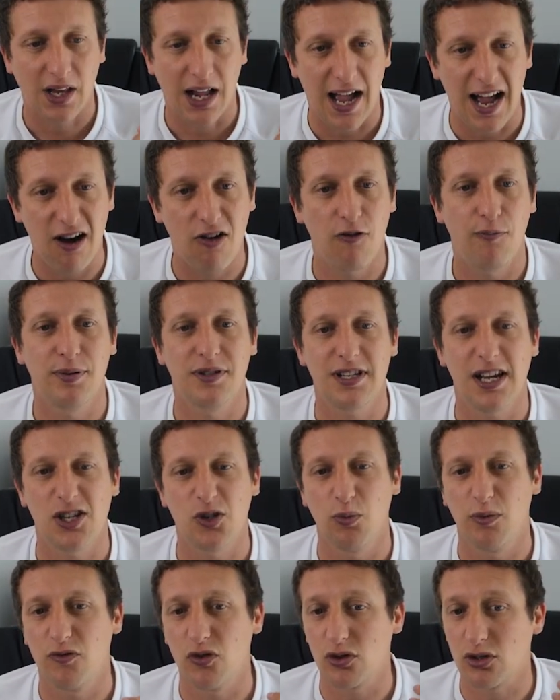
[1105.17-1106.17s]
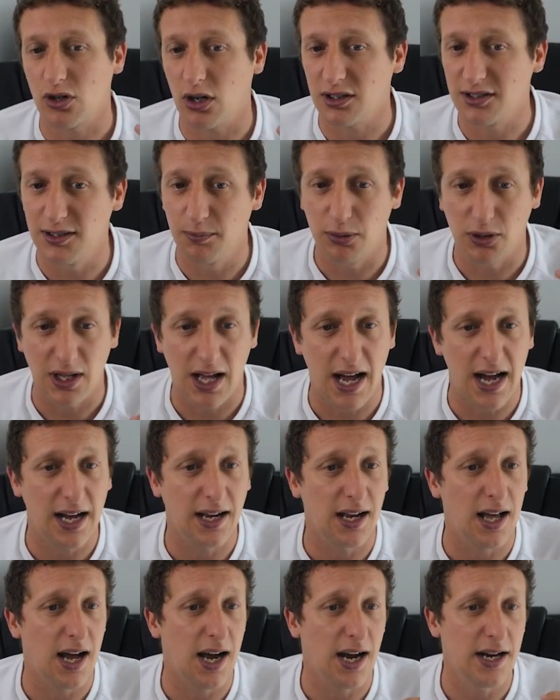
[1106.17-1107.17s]
Out of possession, we've just got a simple high
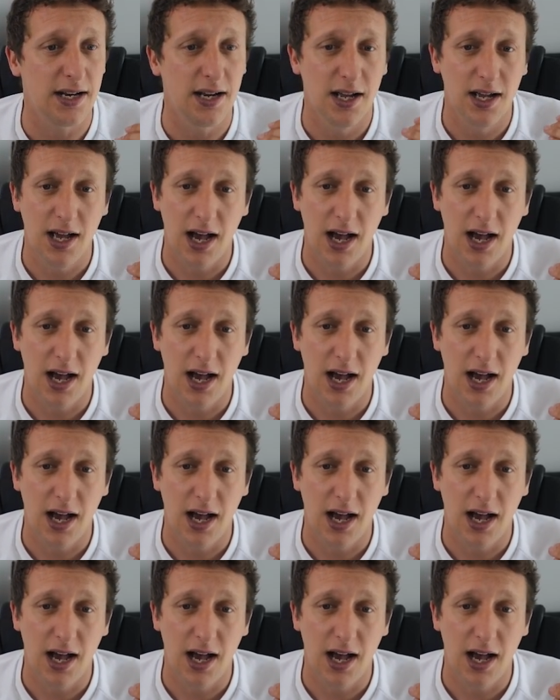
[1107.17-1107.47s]
line.